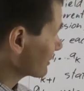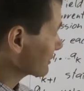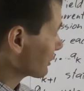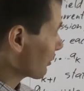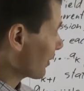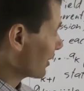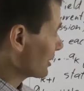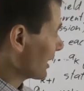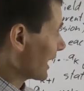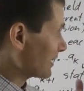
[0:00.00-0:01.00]
you know
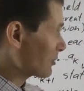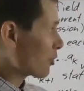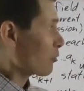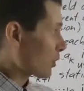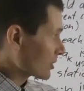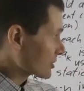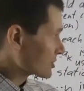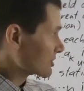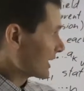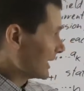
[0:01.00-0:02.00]
I know
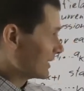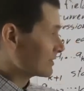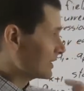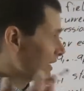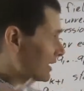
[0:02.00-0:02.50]
works and